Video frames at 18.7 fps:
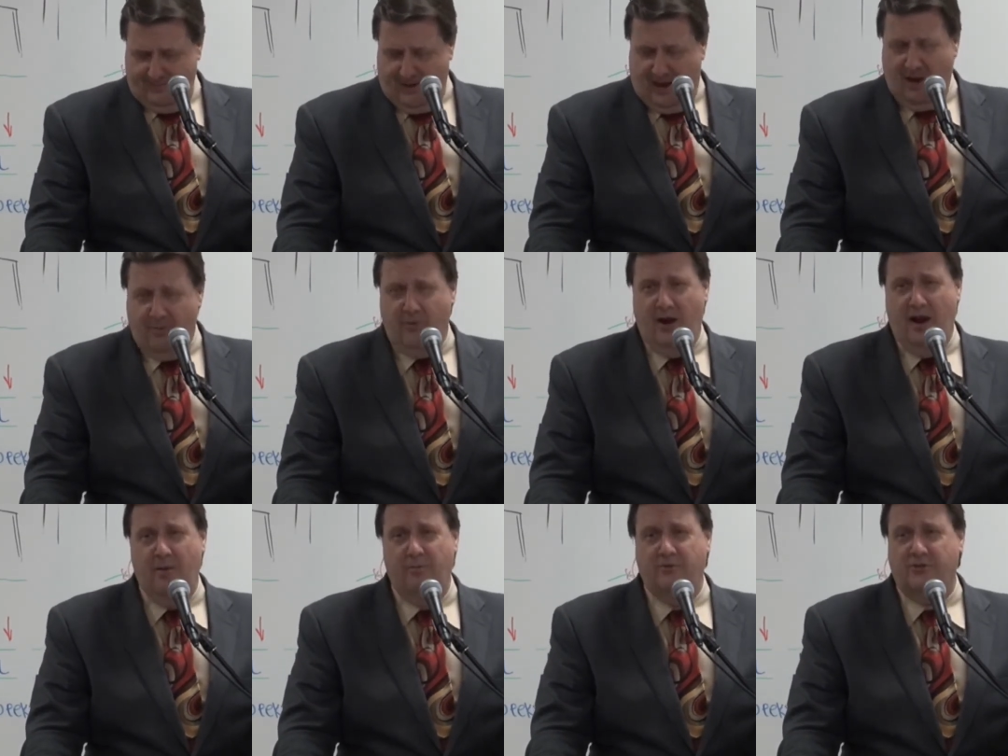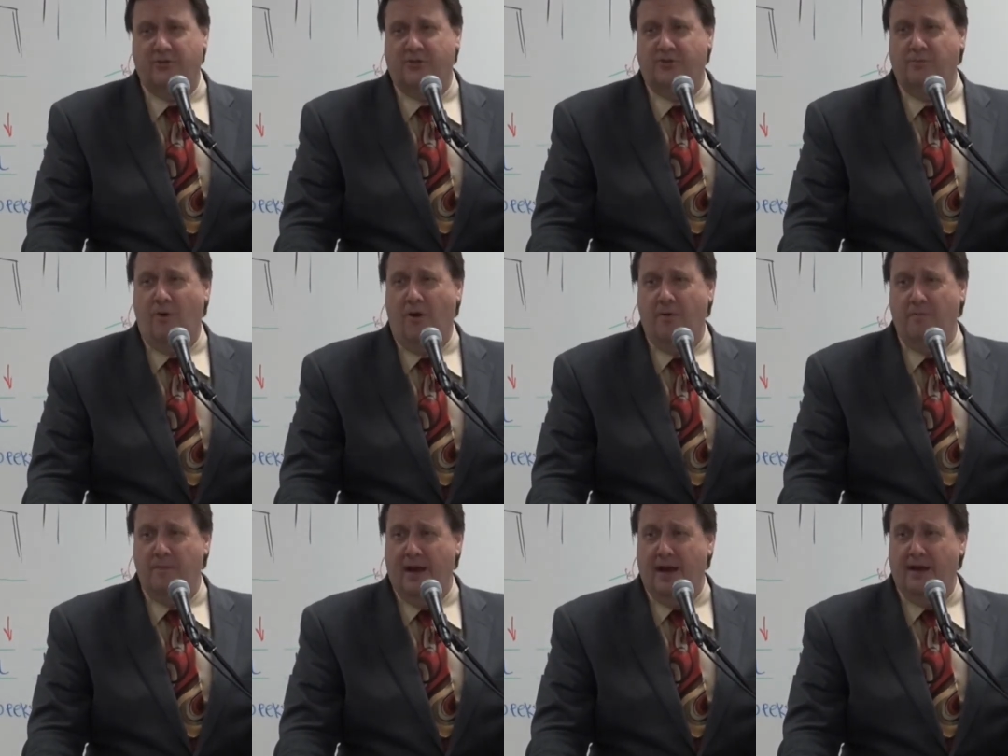Abraham was a
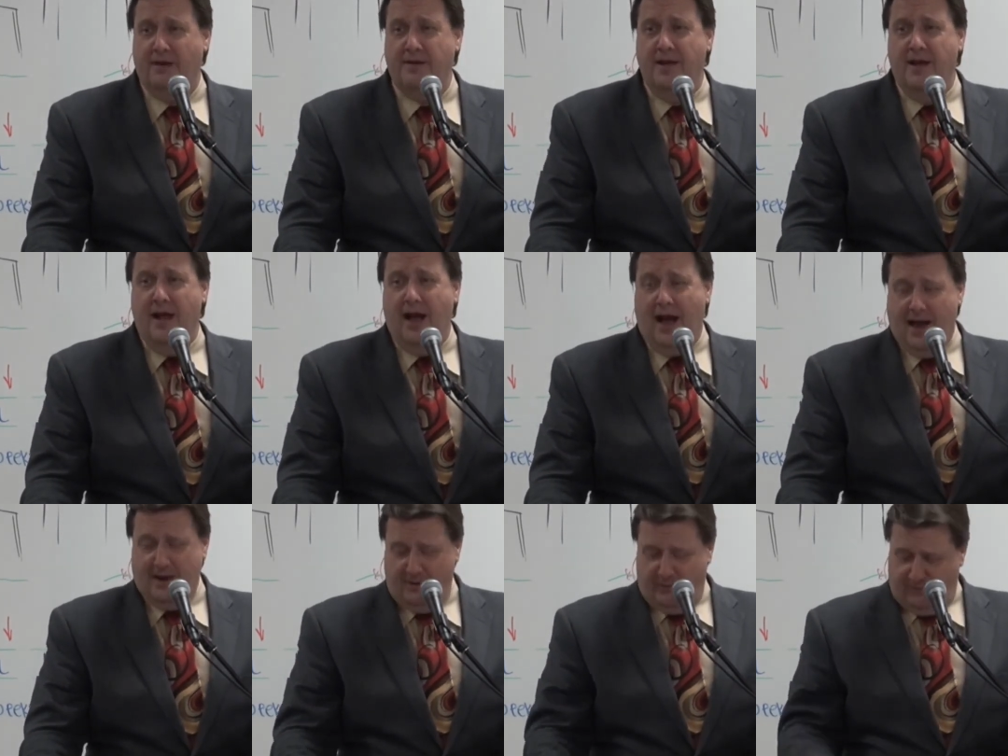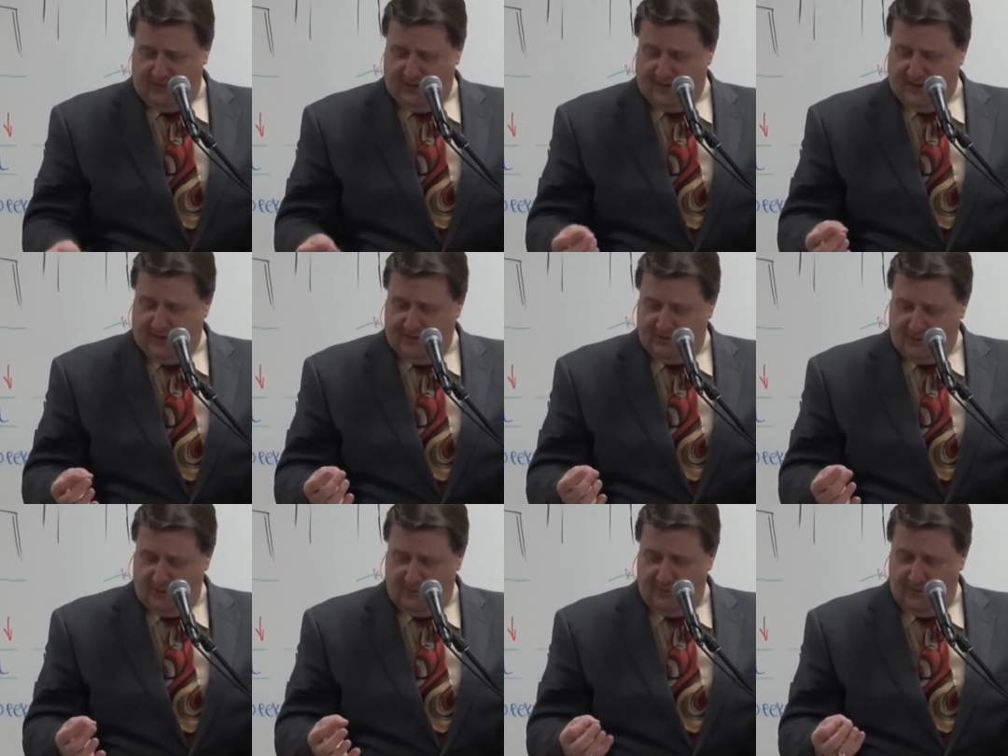smart man. I don't think he
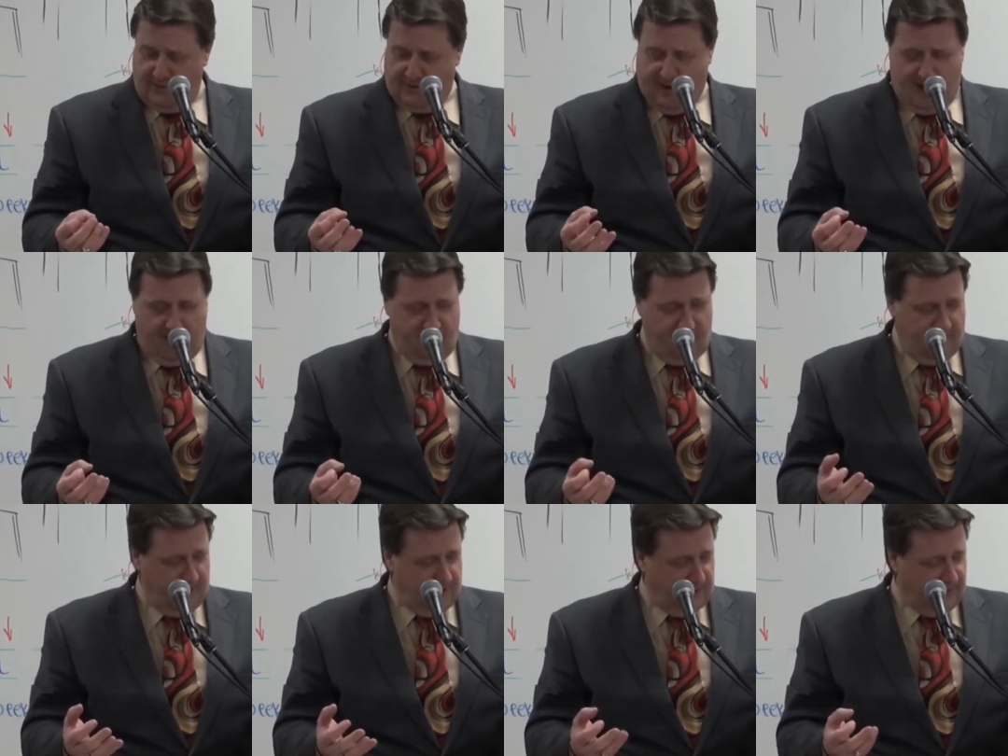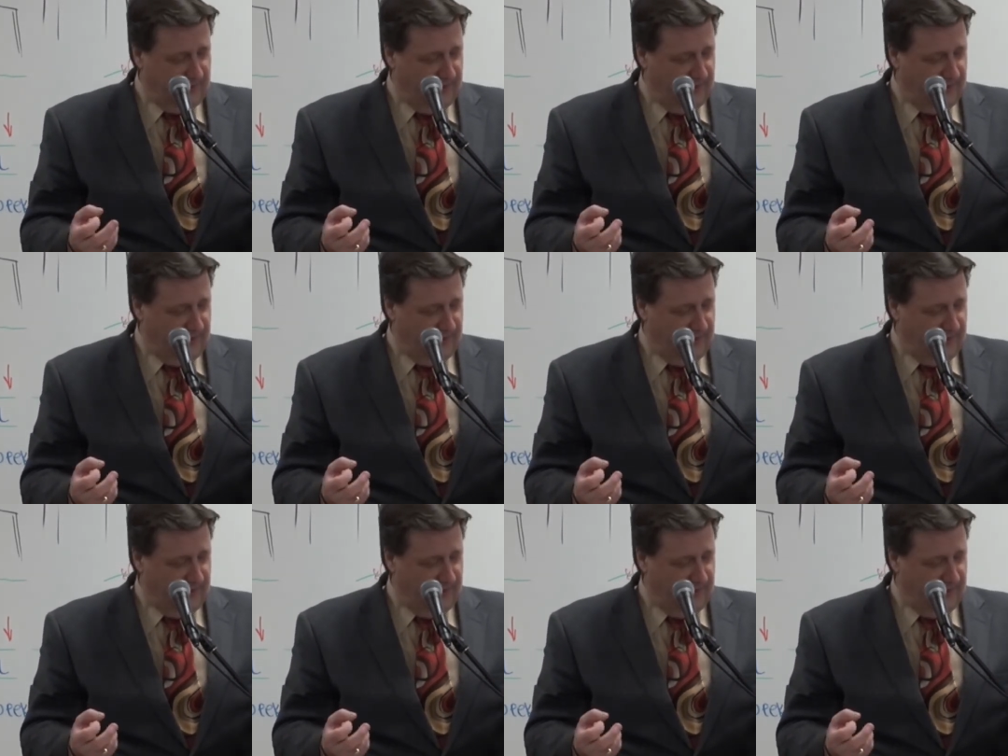was over there counting on his